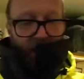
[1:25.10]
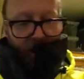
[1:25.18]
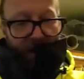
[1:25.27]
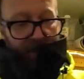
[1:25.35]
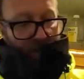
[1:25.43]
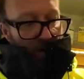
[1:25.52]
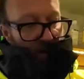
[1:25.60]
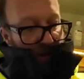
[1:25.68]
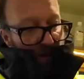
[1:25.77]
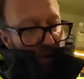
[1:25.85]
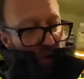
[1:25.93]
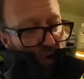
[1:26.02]
it's got these
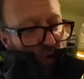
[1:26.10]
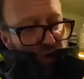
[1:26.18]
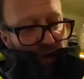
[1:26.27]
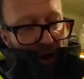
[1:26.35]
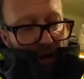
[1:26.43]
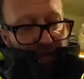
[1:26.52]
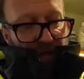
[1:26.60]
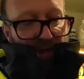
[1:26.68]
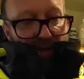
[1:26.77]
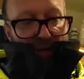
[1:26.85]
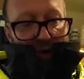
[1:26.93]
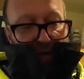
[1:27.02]
huge cuffs and
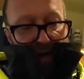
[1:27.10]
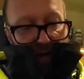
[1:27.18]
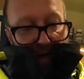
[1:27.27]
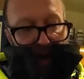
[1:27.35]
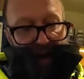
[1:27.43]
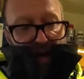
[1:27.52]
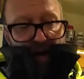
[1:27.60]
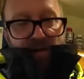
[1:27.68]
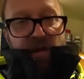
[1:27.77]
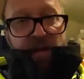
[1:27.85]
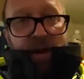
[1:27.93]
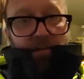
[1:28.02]
it's got these inner
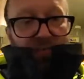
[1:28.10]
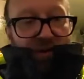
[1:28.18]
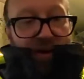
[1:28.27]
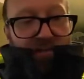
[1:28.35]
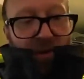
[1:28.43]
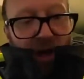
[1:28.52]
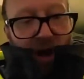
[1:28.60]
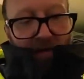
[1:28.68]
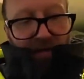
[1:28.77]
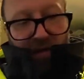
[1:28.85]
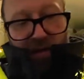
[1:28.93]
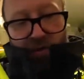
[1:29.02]
neoprene
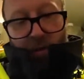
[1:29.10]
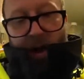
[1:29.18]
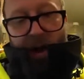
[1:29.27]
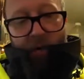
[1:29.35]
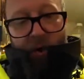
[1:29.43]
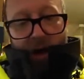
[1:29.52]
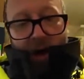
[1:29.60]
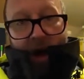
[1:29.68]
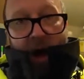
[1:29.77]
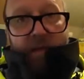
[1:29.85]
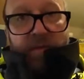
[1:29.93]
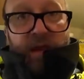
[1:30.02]
cuffs as well.
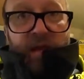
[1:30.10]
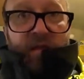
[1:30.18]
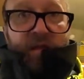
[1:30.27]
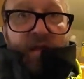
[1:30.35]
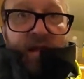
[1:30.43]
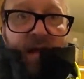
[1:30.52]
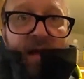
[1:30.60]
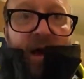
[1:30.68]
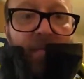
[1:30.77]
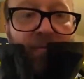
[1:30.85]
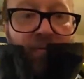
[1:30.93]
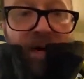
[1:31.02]
And these
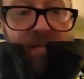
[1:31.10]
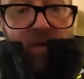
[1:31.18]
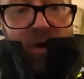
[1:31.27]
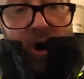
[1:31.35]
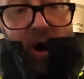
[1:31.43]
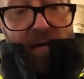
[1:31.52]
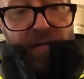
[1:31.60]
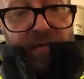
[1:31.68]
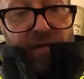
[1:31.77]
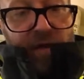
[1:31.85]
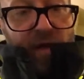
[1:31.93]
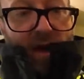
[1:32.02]
neoprene
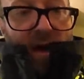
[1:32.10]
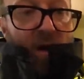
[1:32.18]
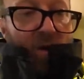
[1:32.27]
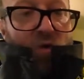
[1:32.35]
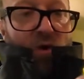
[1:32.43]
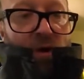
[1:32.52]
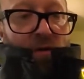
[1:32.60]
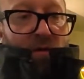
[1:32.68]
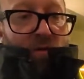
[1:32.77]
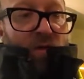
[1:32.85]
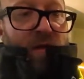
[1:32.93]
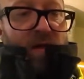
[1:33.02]
cuffs, you can
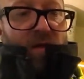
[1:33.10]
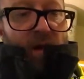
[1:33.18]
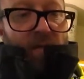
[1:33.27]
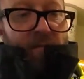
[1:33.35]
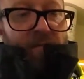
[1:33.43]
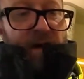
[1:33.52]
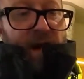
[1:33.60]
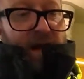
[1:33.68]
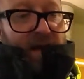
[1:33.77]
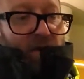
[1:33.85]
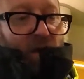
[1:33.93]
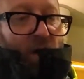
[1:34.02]
do these up fairly
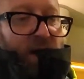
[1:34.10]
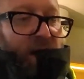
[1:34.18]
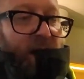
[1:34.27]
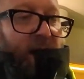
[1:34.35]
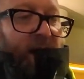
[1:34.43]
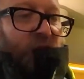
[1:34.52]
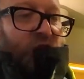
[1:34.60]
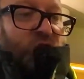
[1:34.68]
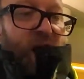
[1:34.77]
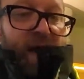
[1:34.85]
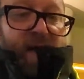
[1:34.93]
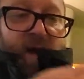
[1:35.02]
tightly
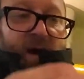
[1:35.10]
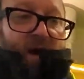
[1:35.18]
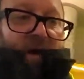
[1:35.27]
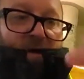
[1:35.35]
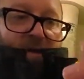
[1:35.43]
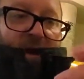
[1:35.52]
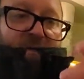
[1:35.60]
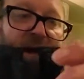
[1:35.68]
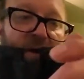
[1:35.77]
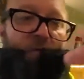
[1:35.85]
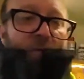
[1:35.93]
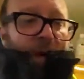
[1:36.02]
actually. So
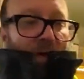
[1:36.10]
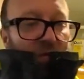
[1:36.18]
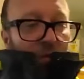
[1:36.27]
they're almost